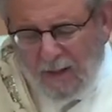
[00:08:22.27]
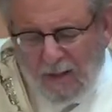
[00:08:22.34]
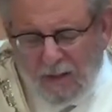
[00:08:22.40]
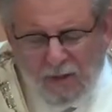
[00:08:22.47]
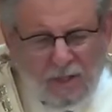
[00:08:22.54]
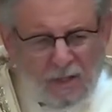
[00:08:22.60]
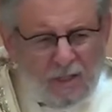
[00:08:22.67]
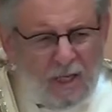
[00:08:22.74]

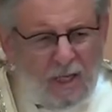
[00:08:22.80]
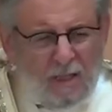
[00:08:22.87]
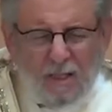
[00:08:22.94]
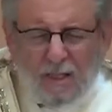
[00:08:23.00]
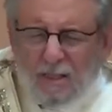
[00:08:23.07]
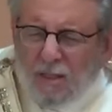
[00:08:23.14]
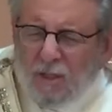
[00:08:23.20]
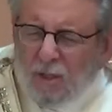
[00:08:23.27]
she said,
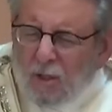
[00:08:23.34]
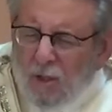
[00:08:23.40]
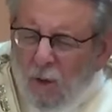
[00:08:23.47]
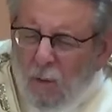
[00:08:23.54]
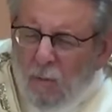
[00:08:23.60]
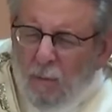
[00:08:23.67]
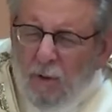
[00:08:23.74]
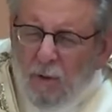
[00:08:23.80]
"This is
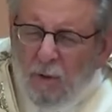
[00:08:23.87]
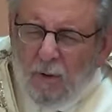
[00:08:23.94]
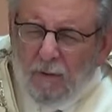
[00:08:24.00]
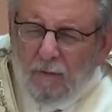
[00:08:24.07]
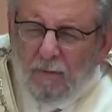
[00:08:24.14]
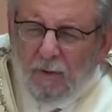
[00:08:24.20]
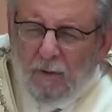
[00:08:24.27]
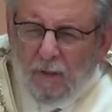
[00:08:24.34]
so
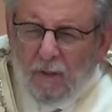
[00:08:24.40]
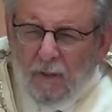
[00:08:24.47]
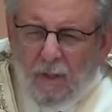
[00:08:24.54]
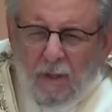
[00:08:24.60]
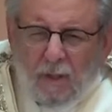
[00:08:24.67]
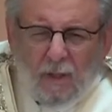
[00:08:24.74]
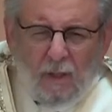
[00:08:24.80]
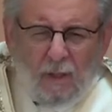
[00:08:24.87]

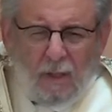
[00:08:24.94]
beautiful